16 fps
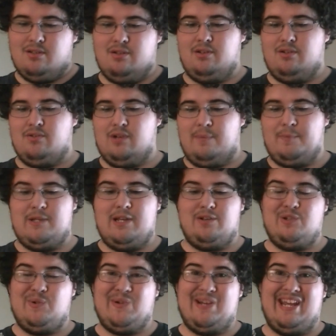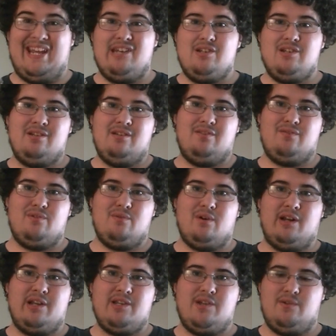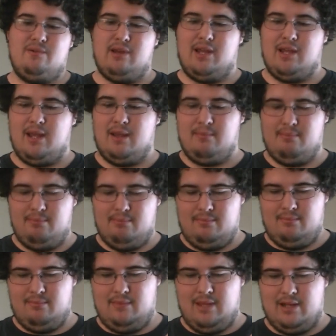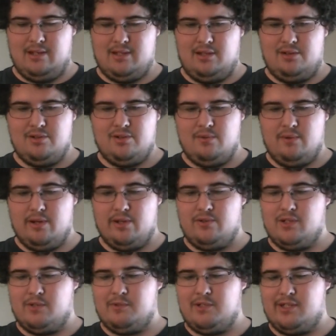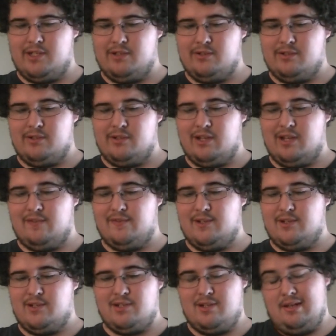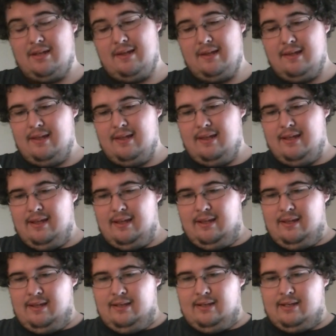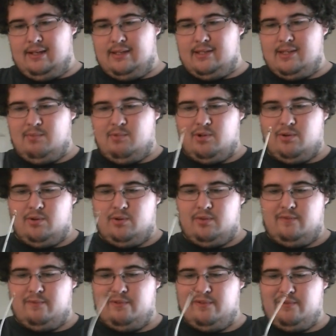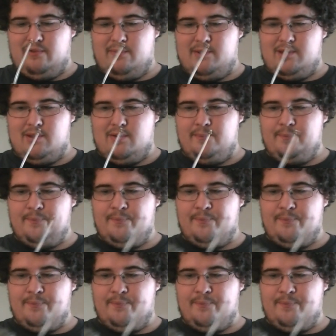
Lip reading: You could drop it down to 1 inch if you want to. I'm not entirely sure why I dropped it down to 1/2 inch. Doesn't seem to hurt the performance though.